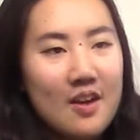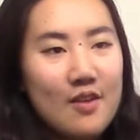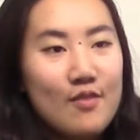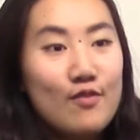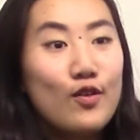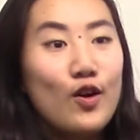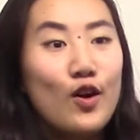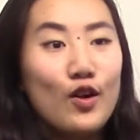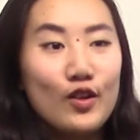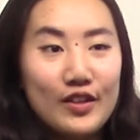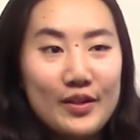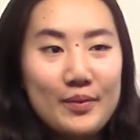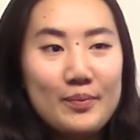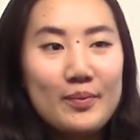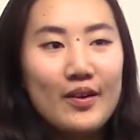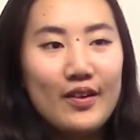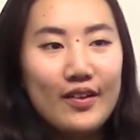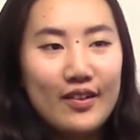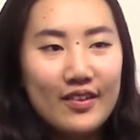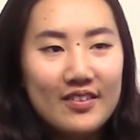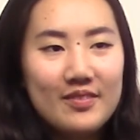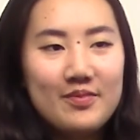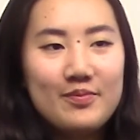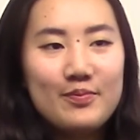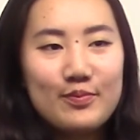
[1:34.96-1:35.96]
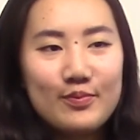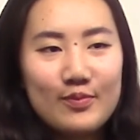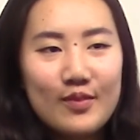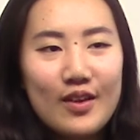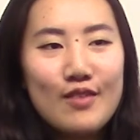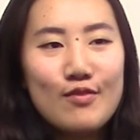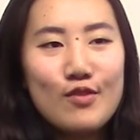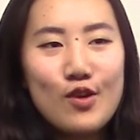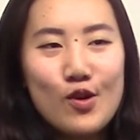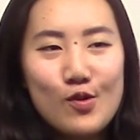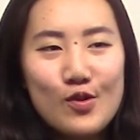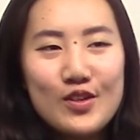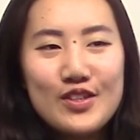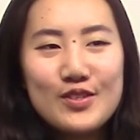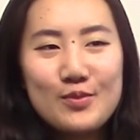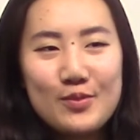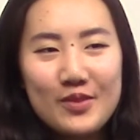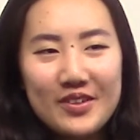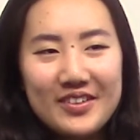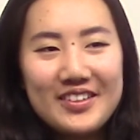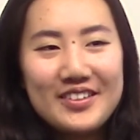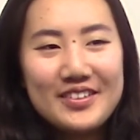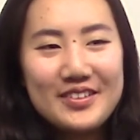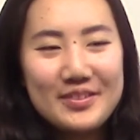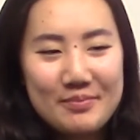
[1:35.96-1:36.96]
Volleyball. I've always
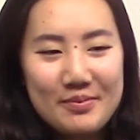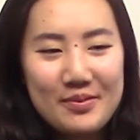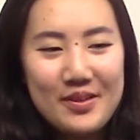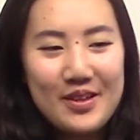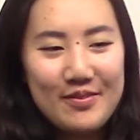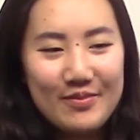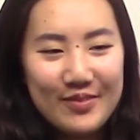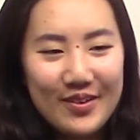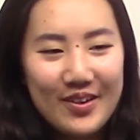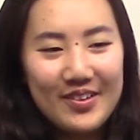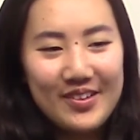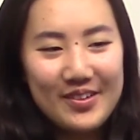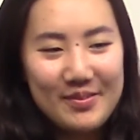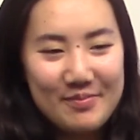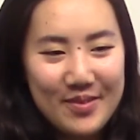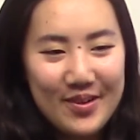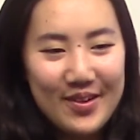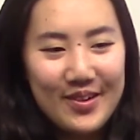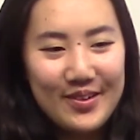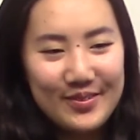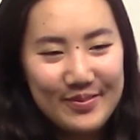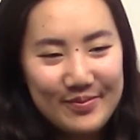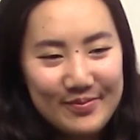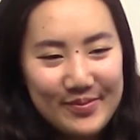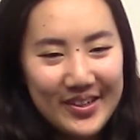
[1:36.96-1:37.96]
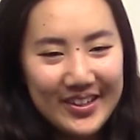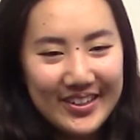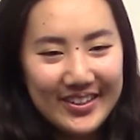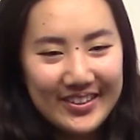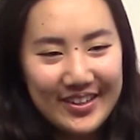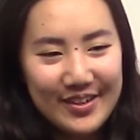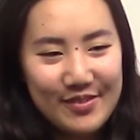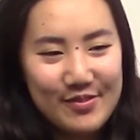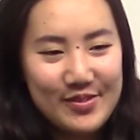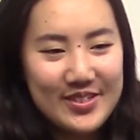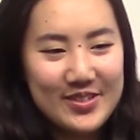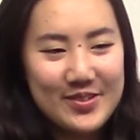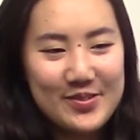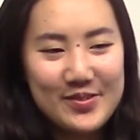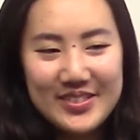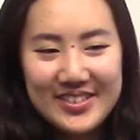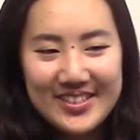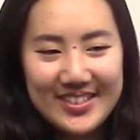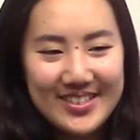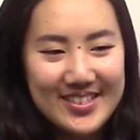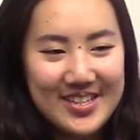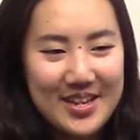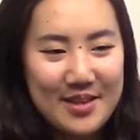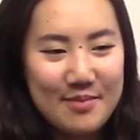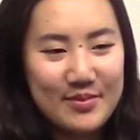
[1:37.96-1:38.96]
wanted to play volleyball, but it was always the
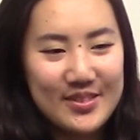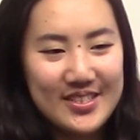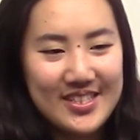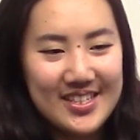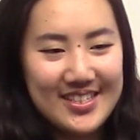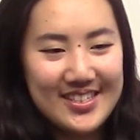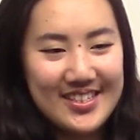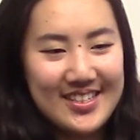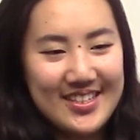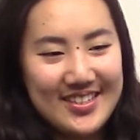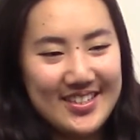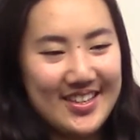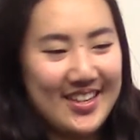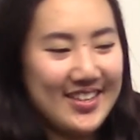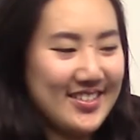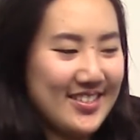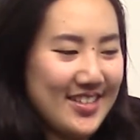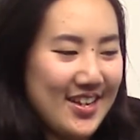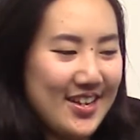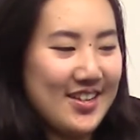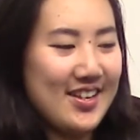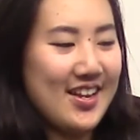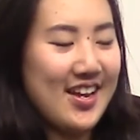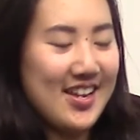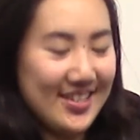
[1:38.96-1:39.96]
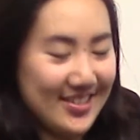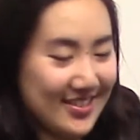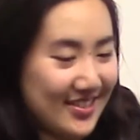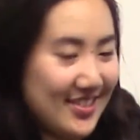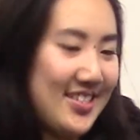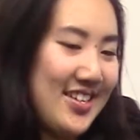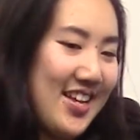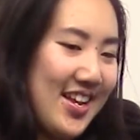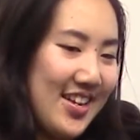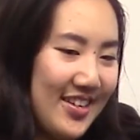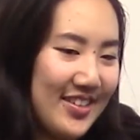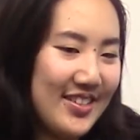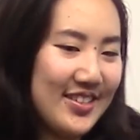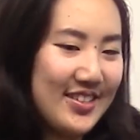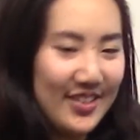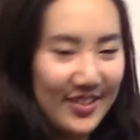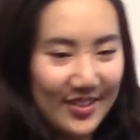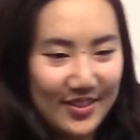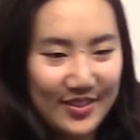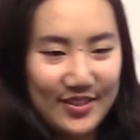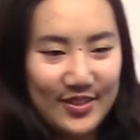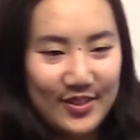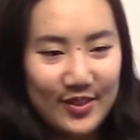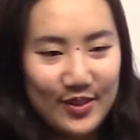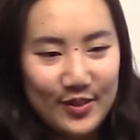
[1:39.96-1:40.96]
same season as tennis,
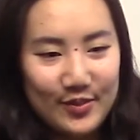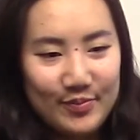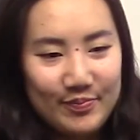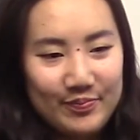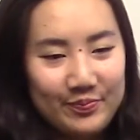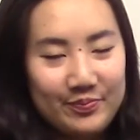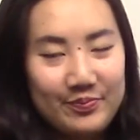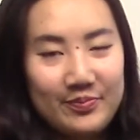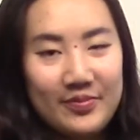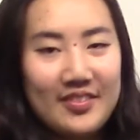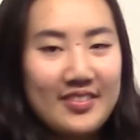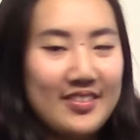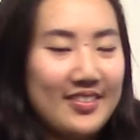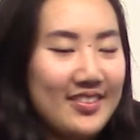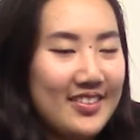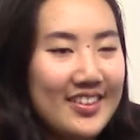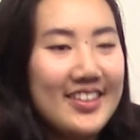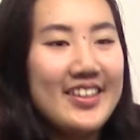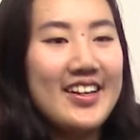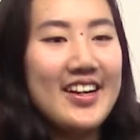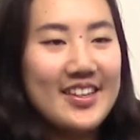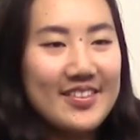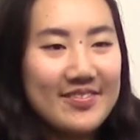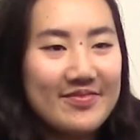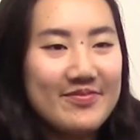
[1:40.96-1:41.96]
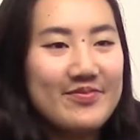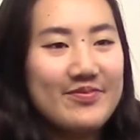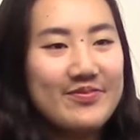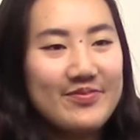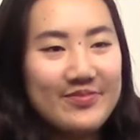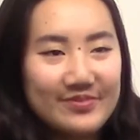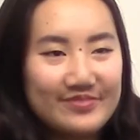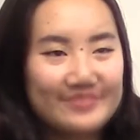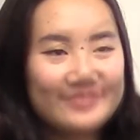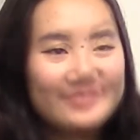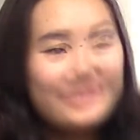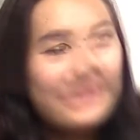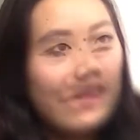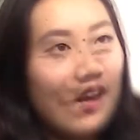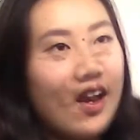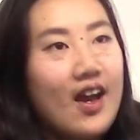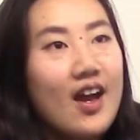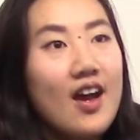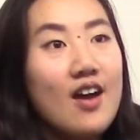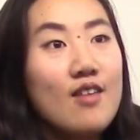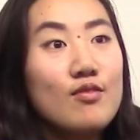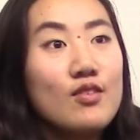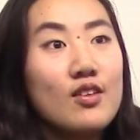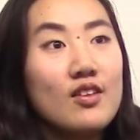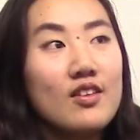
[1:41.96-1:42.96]
so yeah. I
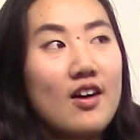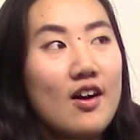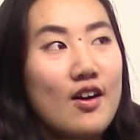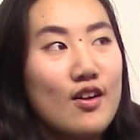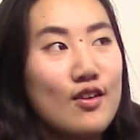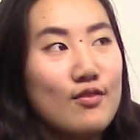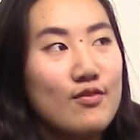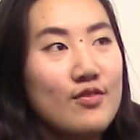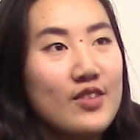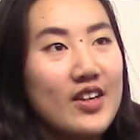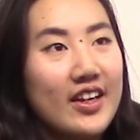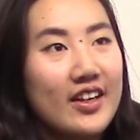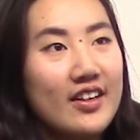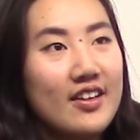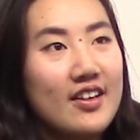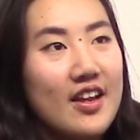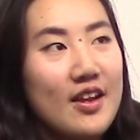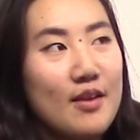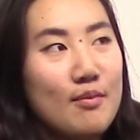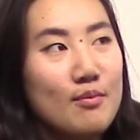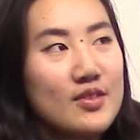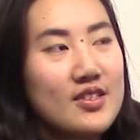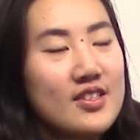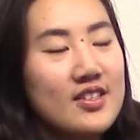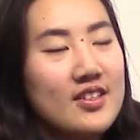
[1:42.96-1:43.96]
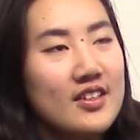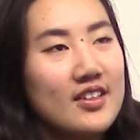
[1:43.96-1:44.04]
have a lot of nicknames.